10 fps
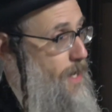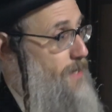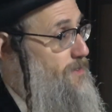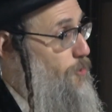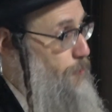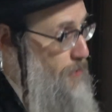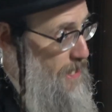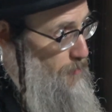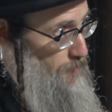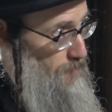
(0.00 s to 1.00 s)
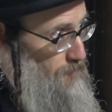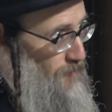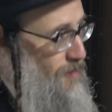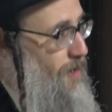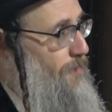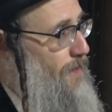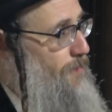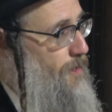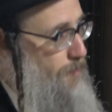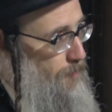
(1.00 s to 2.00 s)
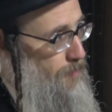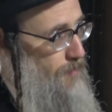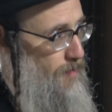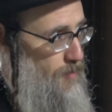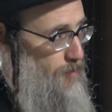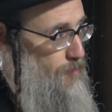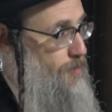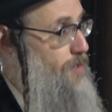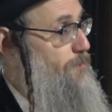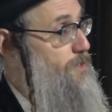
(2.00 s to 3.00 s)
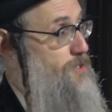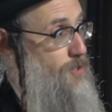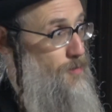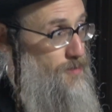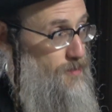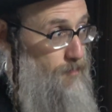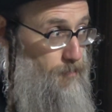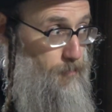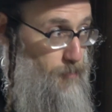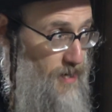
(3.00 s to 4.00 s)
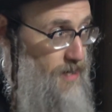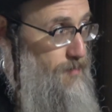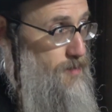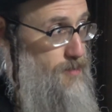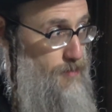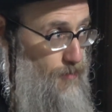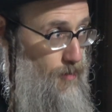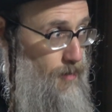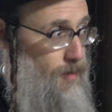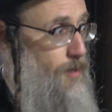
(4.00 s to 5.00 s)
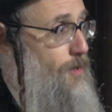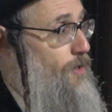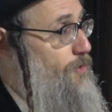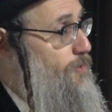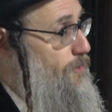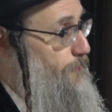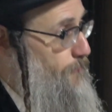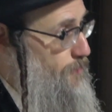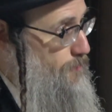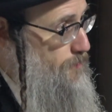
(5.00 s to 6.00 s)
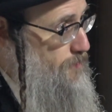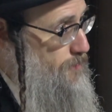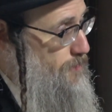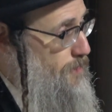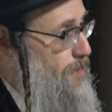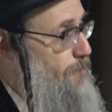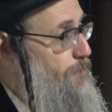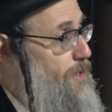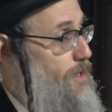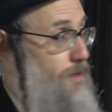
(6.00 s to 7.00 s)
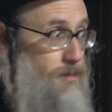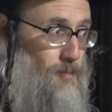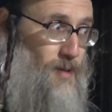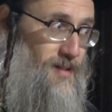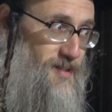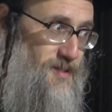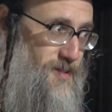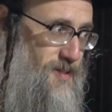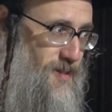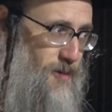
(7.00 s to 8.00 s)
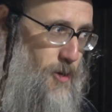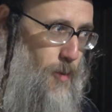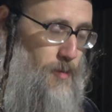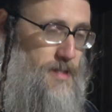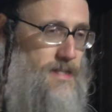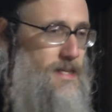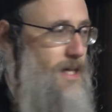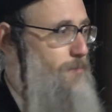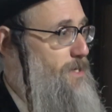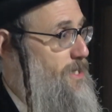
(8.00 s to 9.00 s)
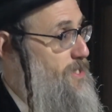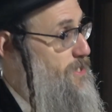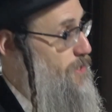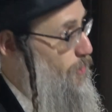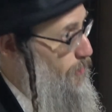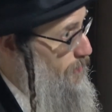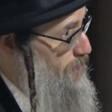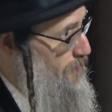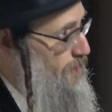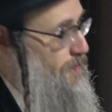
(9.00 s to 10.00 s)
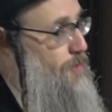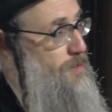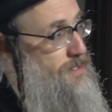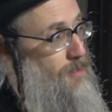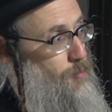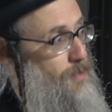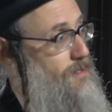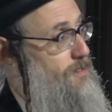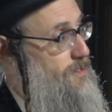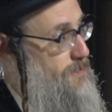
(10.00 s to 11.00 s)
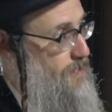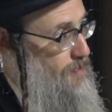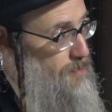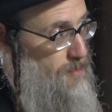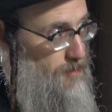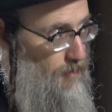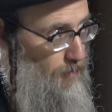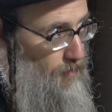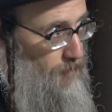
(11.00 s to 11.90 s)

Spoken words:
and so proud of having a member of our community be so brave and strong to refuse being, and this is the quote he said, being sold. He was not willing to sell his soul